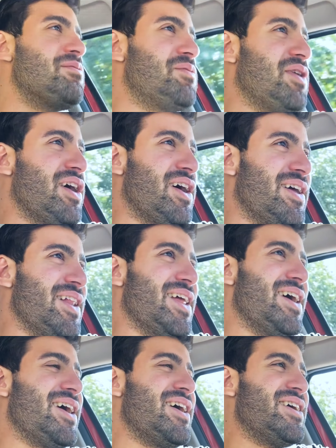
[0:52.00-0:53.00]
But
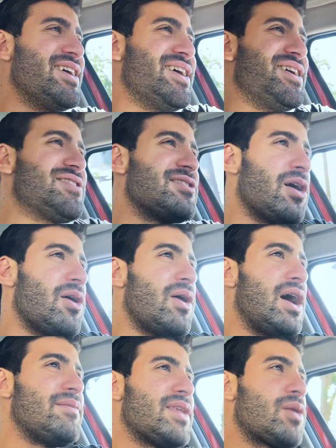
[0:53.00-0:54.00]
so
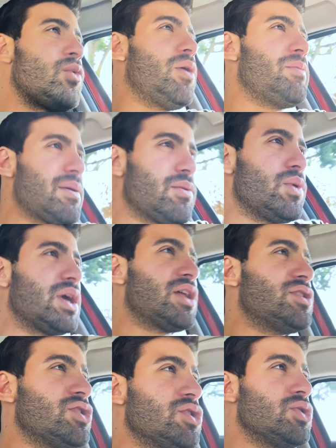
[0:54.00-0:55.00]
I'm like, well, maybe we
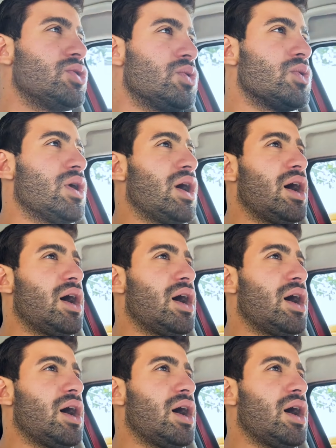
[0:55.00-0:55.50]
can do,